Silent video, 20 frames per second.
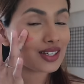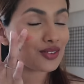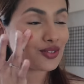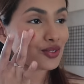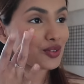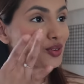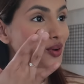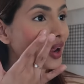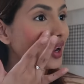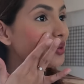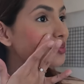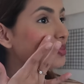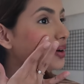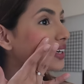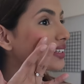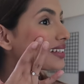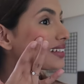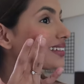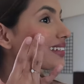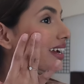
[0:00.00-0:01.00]
have read
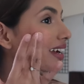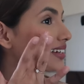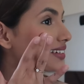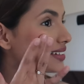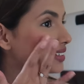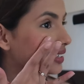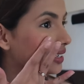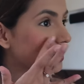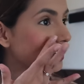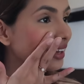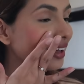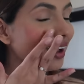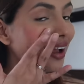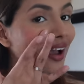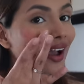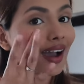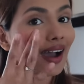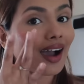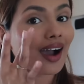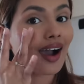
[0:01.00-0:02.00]
by the title,
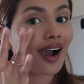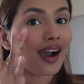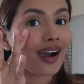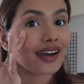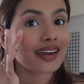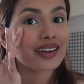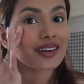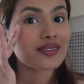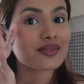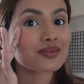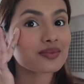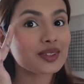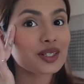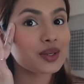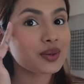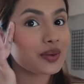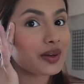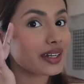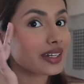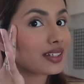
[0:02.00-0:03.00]
I am
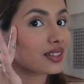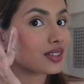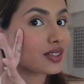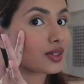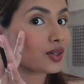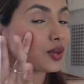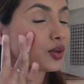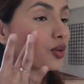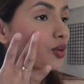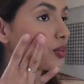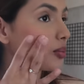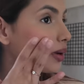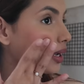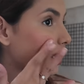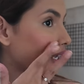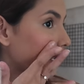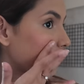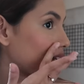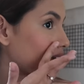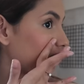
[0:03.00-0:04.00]
going to
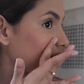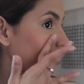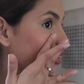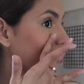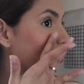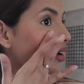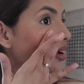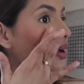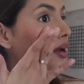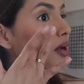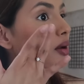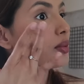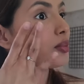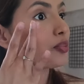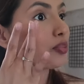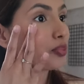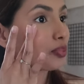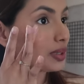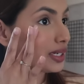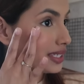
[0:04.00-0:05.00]
make
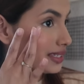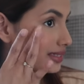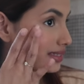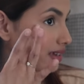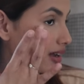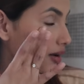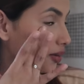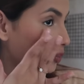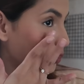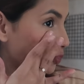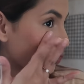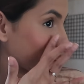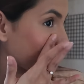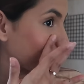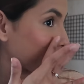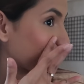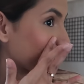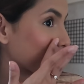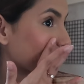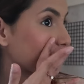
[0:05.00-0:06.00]
pizza.
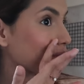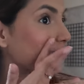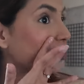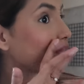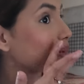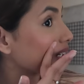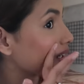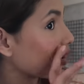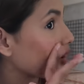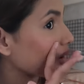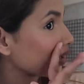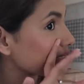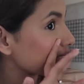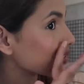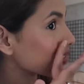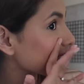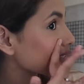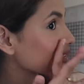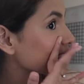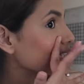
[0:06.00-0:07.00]

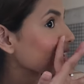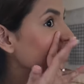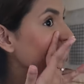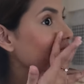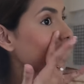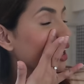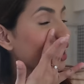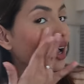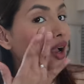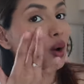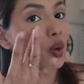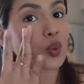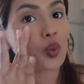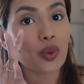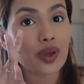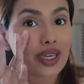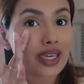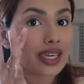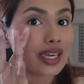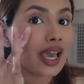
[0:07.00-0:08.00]
Because
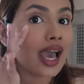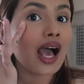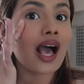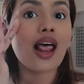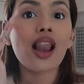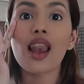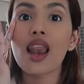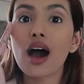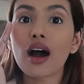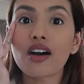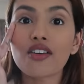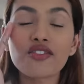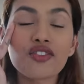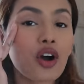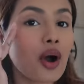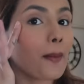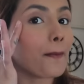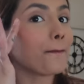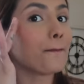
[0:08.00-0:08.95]
we love